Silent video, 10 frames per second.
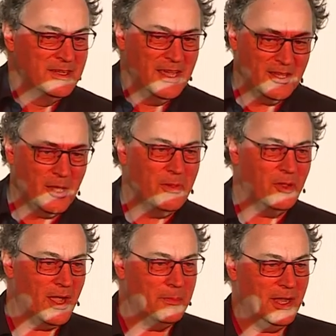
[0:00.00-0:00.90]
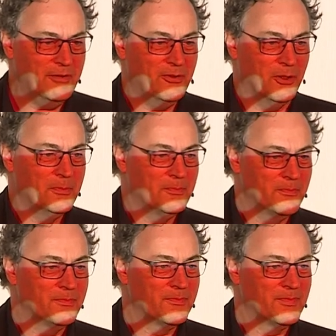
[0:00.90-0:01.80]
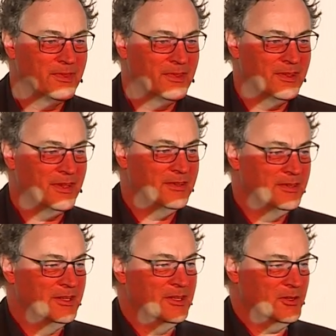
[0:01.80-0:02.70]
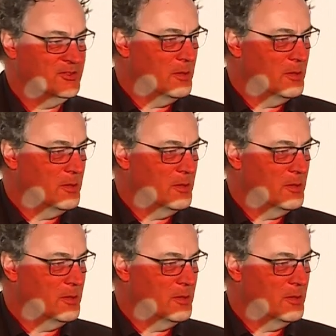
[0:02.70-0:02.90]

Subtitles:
That can be quite painful, because